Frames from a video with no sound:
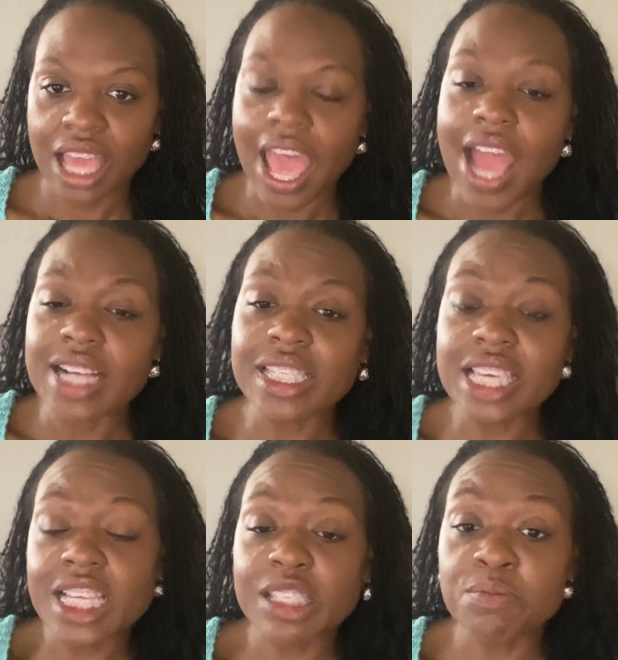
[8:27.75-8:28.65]
as
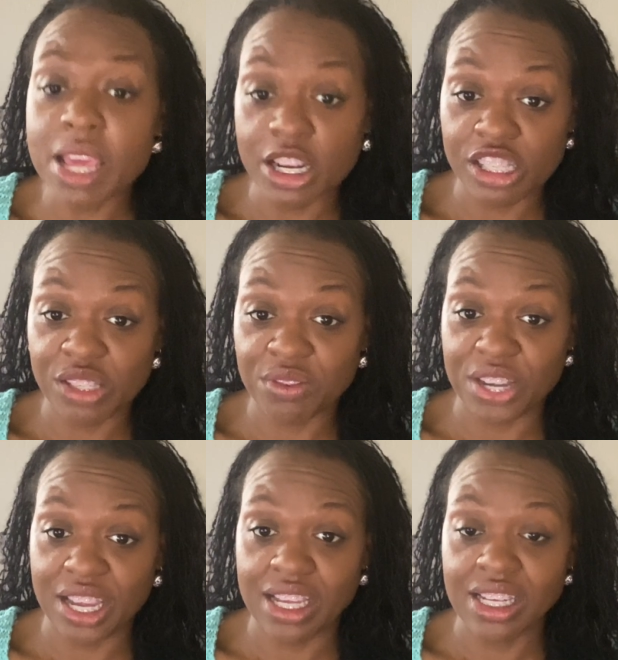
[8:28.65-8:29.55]
he's
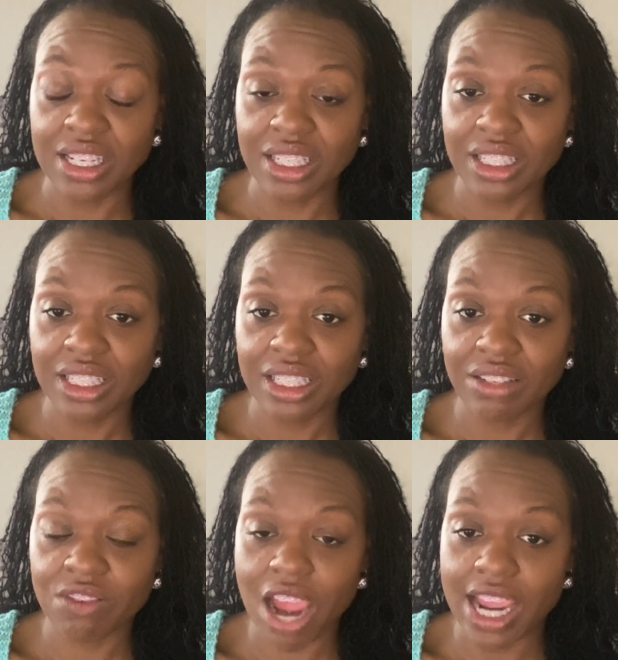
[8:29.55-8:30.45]
ministering,
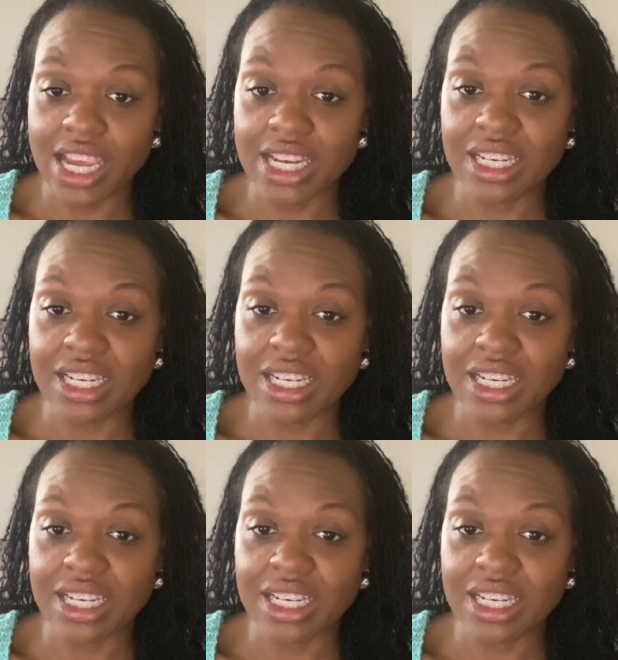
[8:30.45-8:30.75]
right?